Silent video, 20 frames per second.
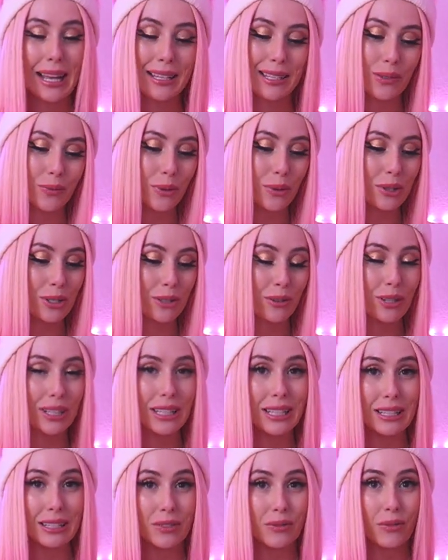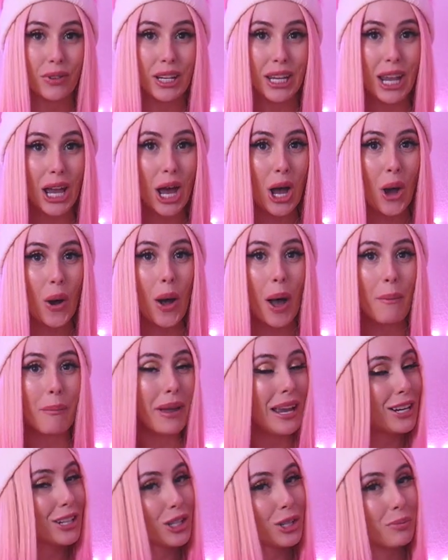guys, if you enjoyed this video,
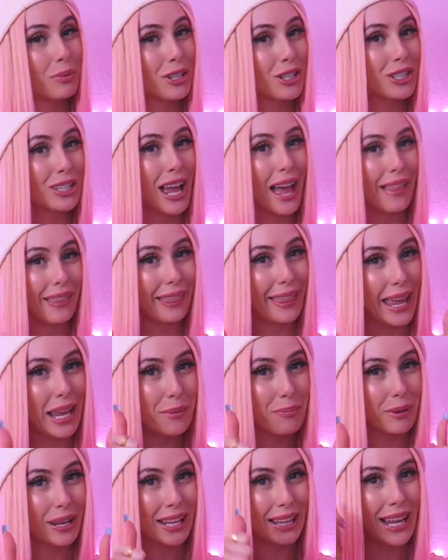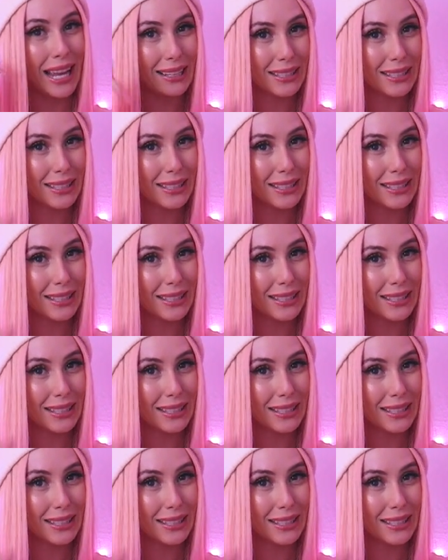make sure to push that like button,